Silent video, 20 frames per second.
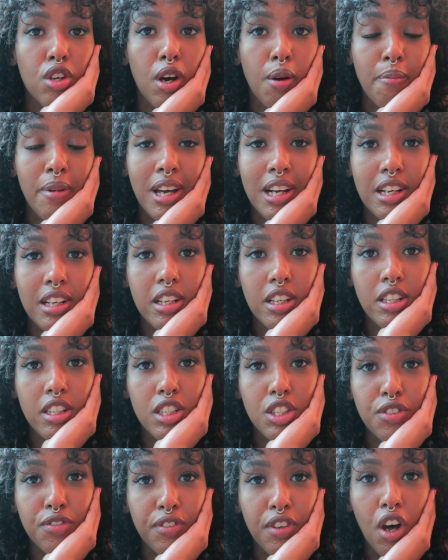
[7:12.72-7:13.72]
So I'm editing
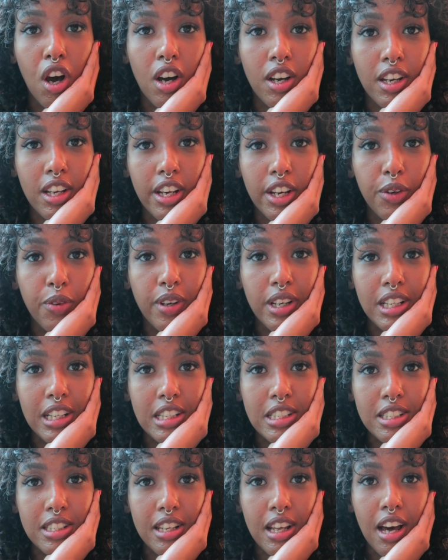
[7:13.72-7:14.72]
this vlog and I
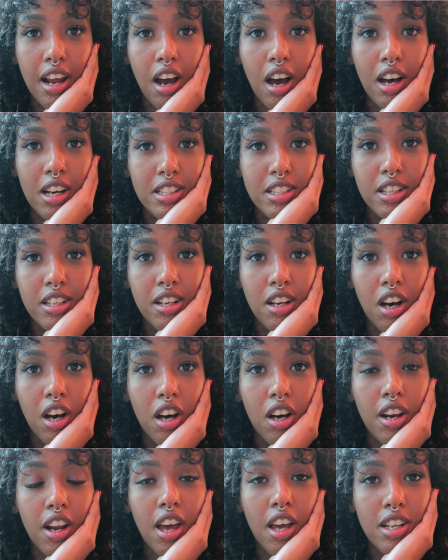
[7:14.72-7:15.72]
realized that I did
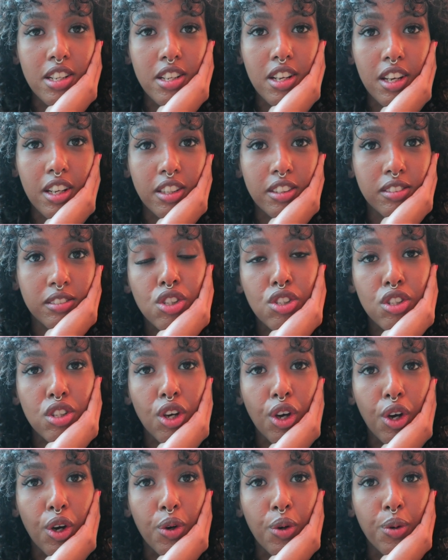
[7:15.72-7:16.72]
not end it.
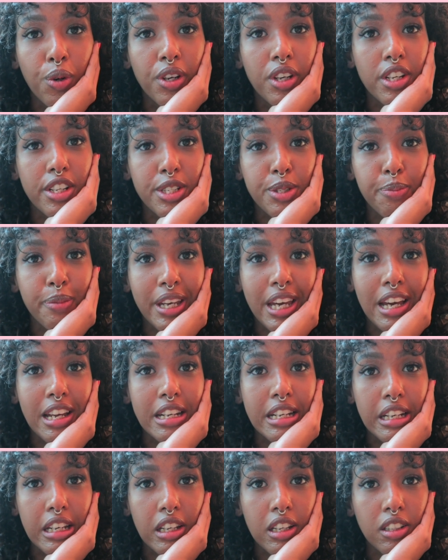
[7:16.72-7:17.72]
So here's me
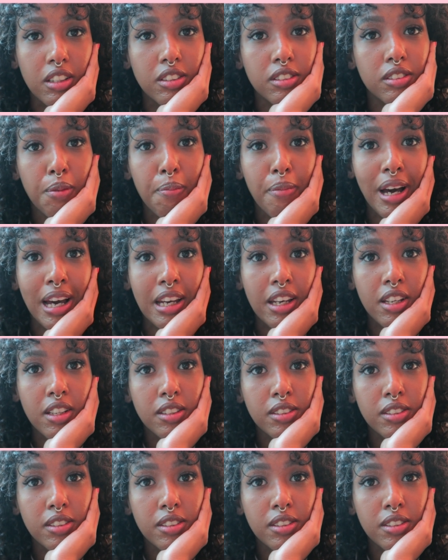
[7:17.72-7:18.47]
ending it. Bye.